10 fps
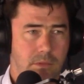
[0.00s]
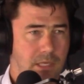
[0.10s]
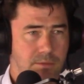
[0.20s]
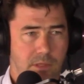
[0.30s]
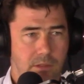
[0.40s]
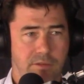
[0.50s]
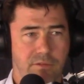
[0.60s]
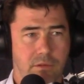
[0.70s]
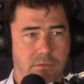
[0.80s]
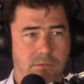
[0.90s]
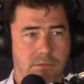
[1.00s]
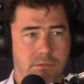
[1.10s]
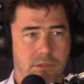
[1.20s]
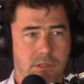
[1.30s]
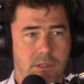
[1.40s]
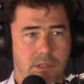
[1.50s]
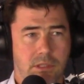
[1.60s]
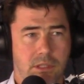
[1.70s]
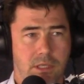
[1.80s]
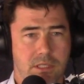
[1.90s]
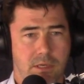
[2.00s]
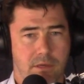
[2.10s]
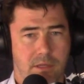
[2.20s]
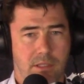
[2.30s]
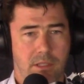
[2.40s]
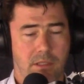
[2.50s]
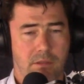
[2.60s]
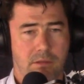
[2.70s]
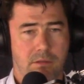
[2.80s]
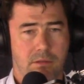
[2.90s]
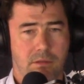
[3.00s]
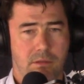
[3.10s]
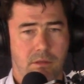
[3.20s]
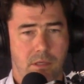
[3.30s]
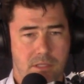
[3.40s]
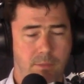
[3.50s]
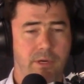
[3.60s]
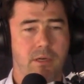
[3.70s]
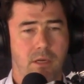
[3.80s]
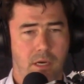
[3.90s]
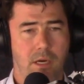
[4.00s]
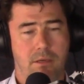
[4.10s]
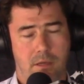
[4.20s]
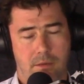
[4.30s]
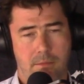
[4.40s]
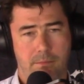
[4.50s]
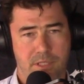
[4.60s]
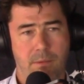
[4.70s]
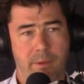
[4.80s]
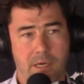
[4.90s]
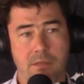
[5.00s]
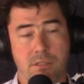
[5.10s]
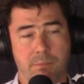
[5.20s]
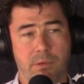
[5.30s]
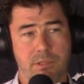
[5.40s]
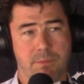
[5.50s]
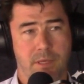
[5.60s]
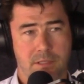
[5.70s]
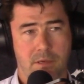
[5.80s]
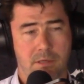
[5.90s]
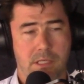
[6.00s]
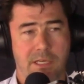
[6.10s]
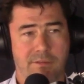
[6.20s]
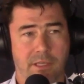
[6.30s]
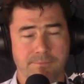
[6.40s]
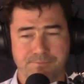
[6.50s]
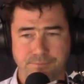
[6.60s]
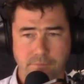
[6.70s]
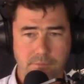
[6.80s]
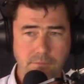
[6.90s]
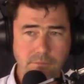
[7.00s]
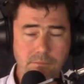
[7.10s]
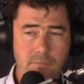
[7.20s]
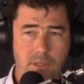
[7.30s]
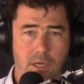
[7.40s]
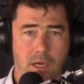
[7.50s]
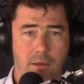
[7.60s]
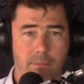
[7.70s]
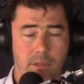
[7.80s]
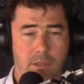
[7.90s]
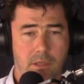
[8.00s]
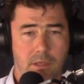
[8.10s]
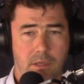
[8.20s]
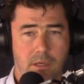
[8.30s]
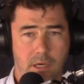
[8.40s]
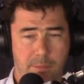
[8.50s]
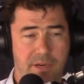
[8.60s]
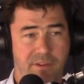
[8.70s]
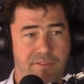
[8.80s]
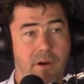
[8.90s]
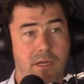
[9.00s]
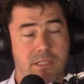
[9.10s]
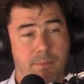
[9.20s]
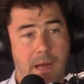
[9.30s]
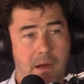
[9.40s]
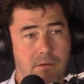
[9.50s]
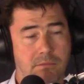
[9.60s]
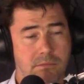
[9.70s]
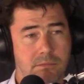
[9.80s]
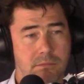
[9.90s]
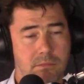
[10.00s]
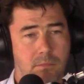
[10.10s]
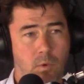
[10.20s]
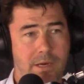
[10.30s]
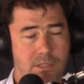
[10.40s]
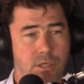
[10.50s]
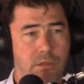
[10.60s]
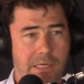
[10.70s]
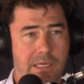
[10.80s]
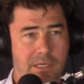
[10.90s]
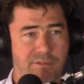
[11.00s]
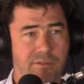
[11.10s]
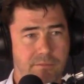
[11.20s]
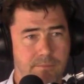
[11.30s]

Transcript: that's what they're looking for and so i think and someone in, uh, uh someone made an interesting point to me as I was leaving, um, and a bit of advice about when to leave.